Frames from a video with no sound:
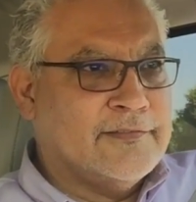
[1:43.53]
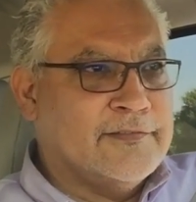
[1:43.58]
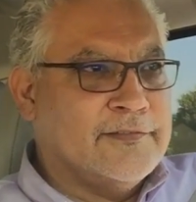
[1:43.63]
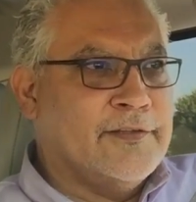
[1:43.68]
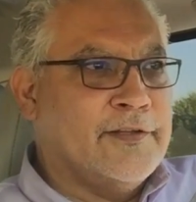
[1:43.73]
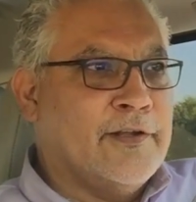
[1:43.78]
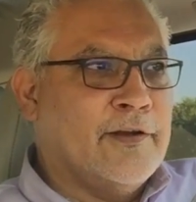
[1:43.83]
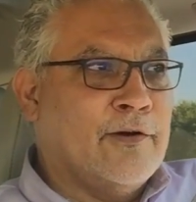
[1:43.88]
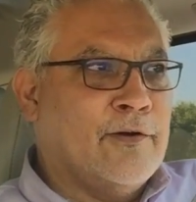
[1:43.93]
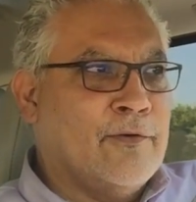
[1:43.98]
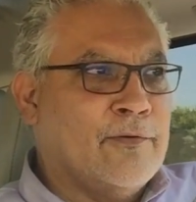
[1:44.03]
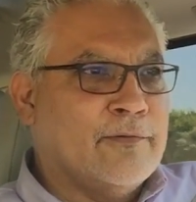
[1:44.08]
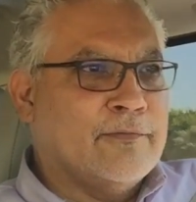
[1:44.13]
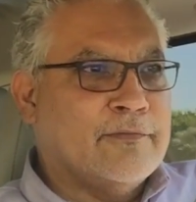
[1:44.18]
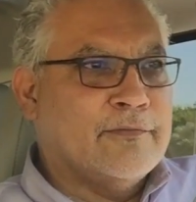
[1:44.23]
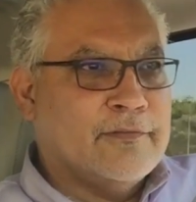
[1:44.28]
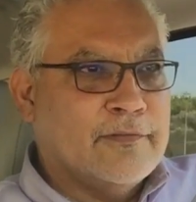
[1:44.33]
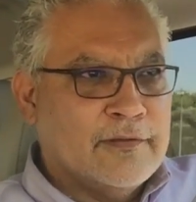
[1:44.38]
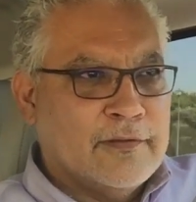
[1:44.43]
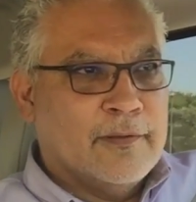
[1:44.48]
you know,
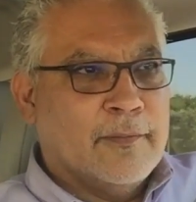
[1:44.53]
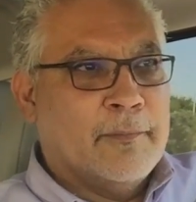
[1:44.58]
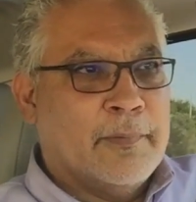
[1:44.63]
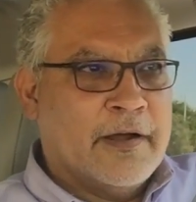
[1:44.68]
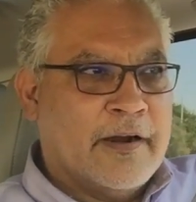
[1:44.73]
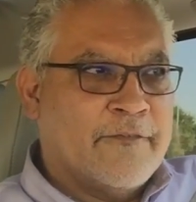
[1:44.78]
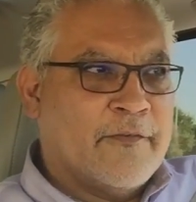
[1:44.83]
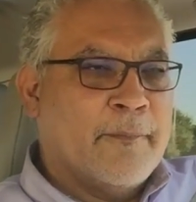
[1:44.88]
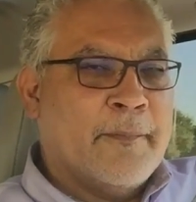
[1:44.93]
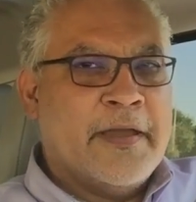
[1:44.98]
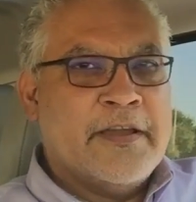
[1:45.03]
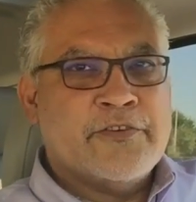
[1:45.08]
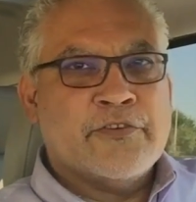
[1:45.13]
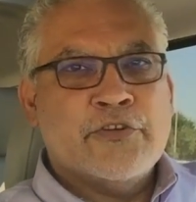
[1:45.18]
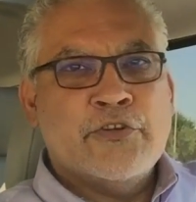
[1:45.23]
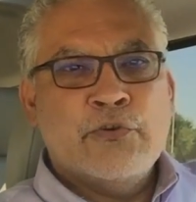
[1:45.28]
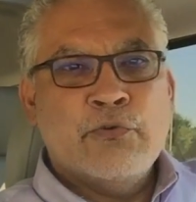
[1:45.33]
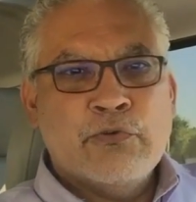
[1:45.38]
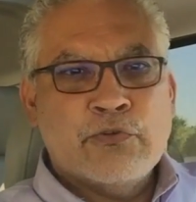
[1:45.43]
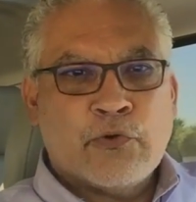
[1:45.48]
but if a major
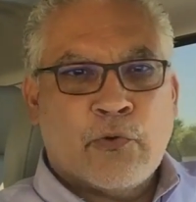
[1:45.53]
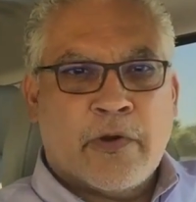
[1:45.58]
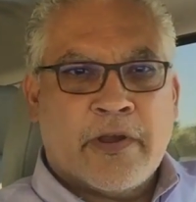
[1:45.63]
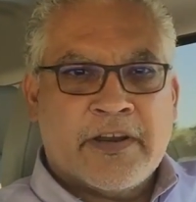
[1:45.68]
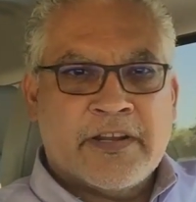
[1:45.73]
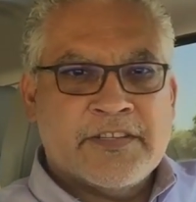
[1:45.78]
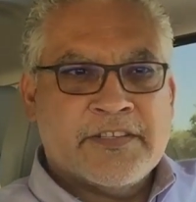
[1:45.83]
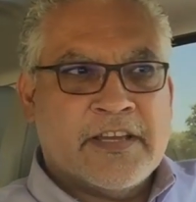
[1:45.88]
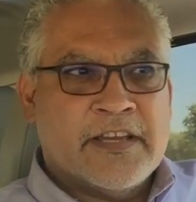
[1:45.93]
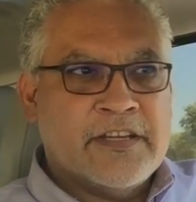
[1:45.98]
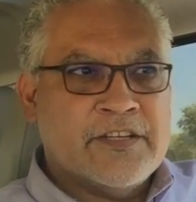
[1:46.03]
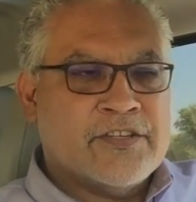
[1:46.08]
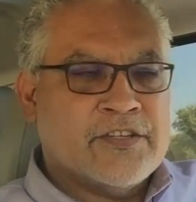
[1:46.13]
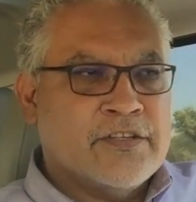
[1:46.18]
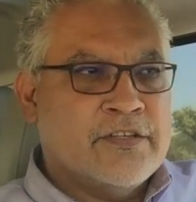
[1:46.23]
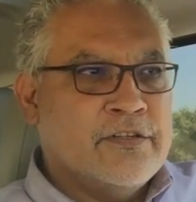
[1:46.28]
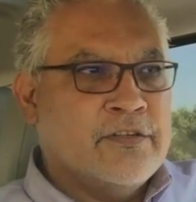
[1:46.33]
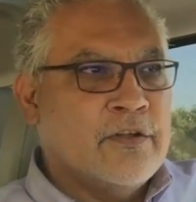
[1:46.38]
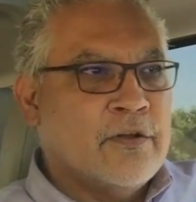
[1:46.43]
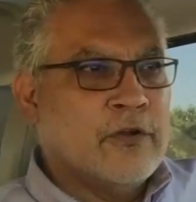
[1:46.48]
news
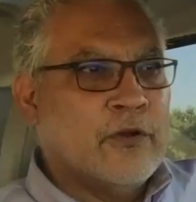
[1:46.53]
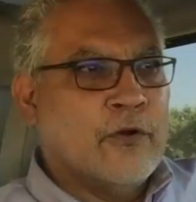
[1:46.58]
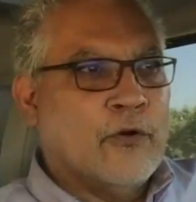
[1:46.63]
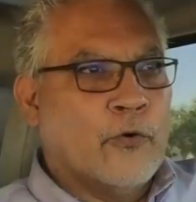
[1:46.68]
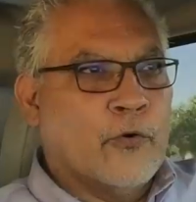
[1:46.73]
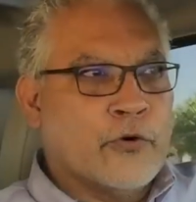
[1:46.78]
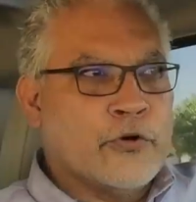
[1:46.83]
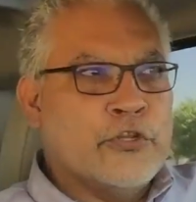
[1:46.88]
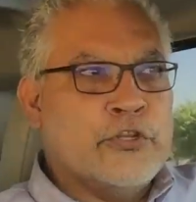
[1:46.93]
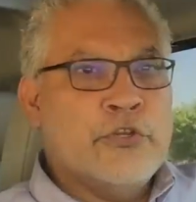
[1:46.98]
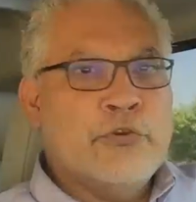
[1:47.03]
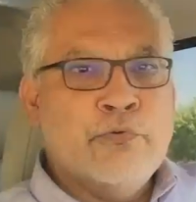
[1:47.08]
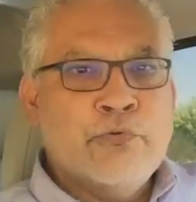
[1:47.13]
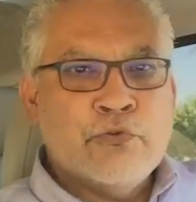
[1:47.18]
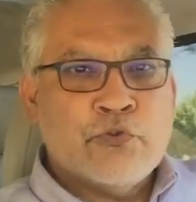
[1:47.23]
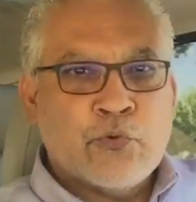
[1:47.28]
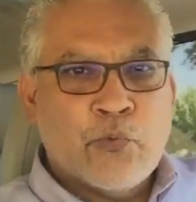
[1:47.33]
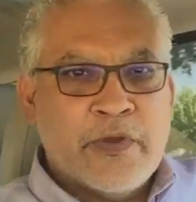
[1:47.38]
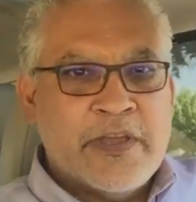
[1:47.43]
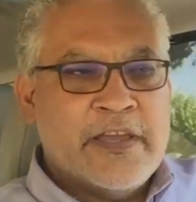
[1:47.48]
organization or
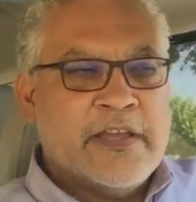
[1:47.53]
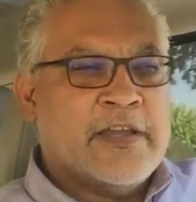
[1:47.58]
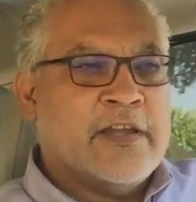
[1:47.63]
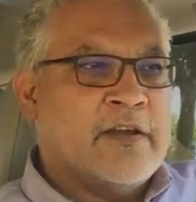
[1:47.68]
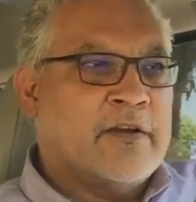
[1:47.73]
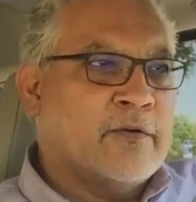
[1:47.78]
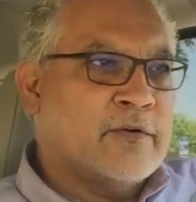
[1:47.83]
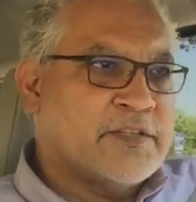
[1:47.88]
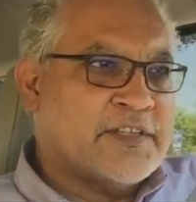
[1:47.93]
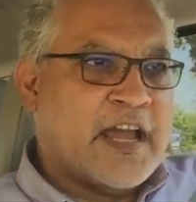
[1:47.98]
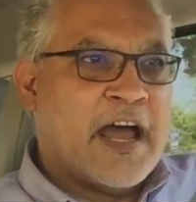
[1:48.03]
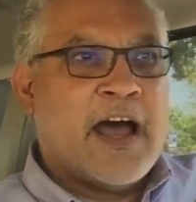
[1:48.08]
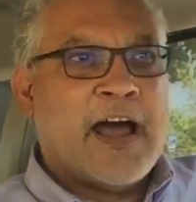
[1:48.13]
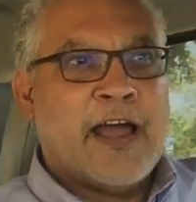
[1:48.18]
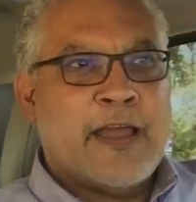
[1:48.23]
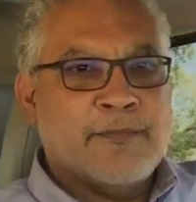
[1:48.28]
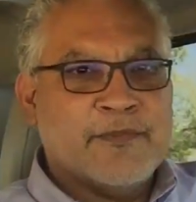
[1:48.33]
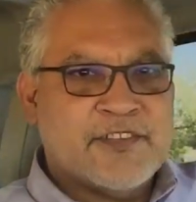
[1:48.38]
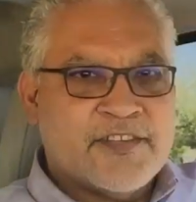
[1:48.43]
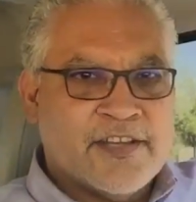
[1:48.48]
Newsweek or
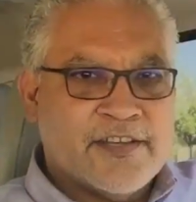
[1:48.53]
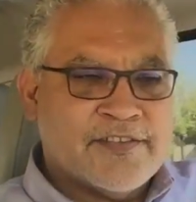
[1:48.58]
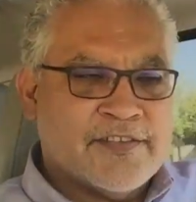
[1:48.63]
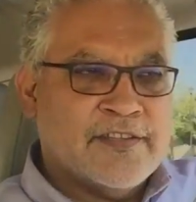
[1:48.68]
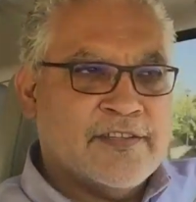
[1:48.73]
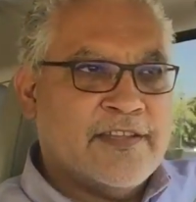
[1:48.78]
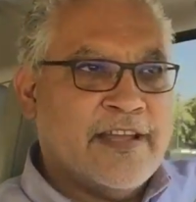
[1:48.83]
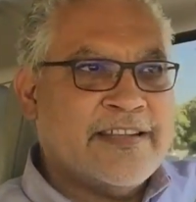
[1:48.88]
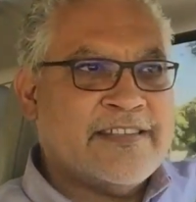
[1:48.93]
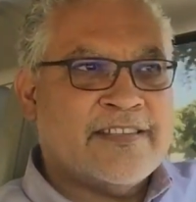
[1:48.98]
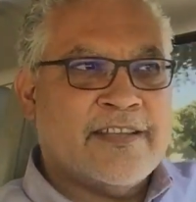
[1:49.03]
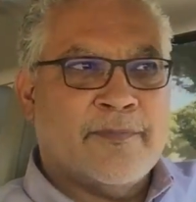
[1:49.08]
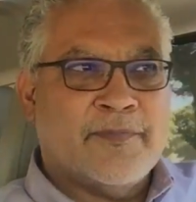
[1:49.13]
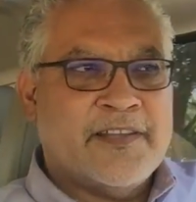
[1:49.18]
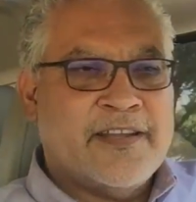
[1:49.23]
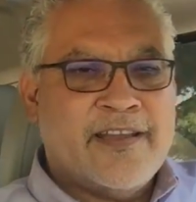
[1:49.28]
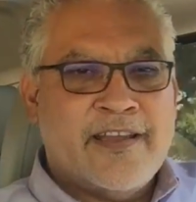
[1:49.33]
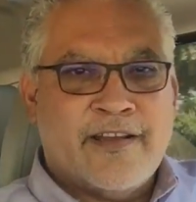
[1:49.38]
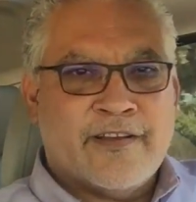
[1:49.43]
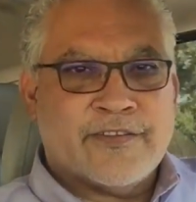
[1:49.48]
Time says it, that's
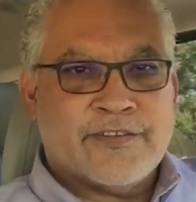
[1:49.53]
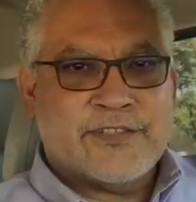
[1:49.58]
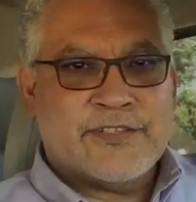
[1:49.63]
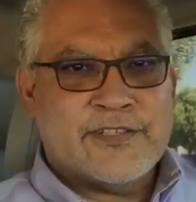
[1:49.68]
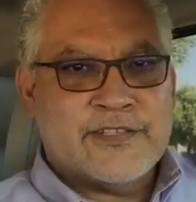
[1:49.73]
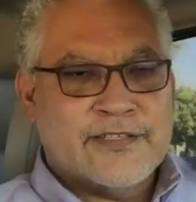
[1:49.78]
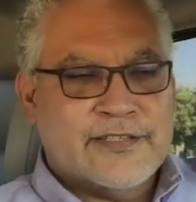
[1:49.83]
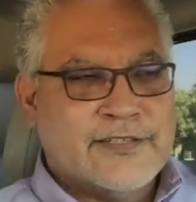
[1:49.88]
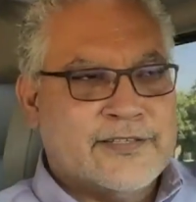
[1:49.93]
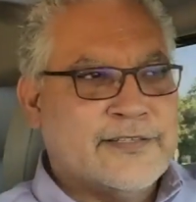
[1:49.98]
something else.